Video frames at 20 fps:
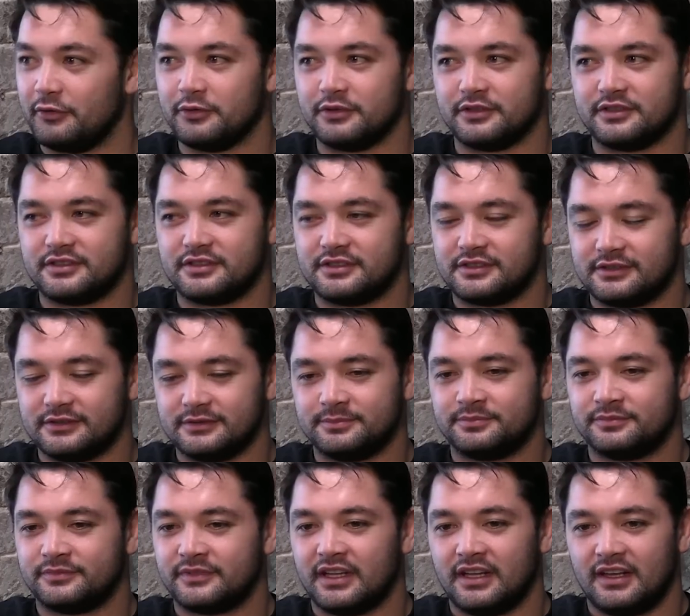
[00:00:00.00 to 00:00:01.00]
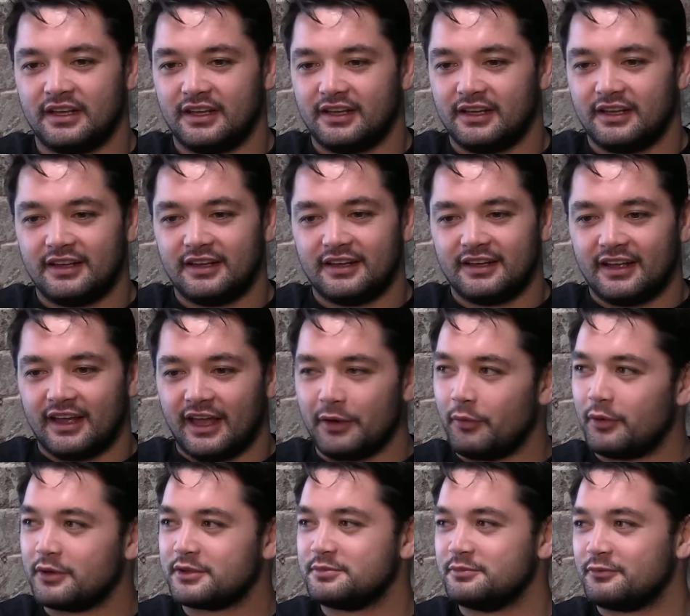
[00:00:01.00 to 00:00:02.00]
it was. He
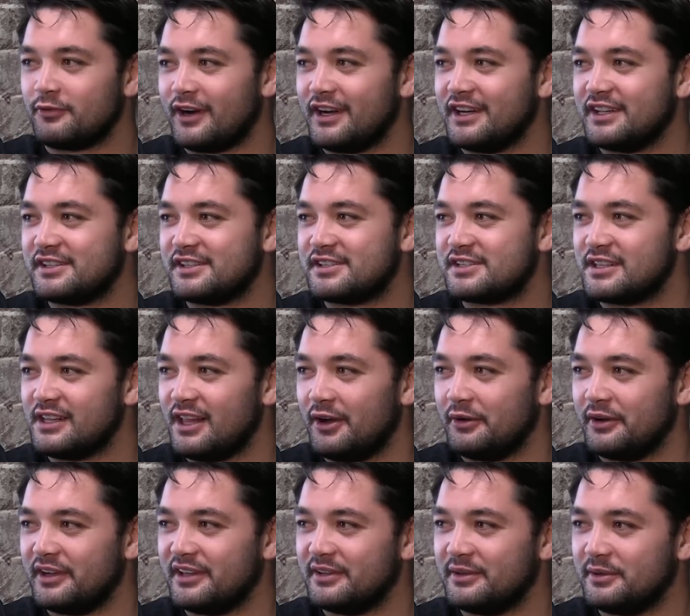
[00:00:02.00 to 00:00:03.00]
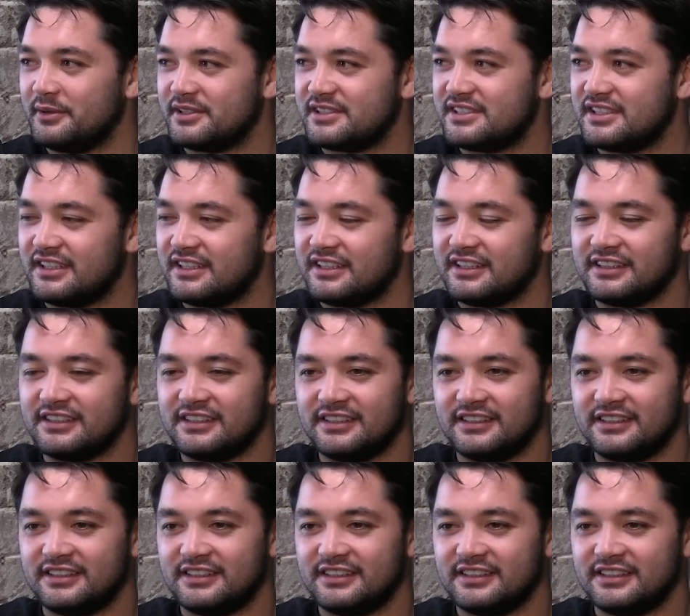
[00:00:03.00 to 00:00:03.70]
wasn't running slow either, was he?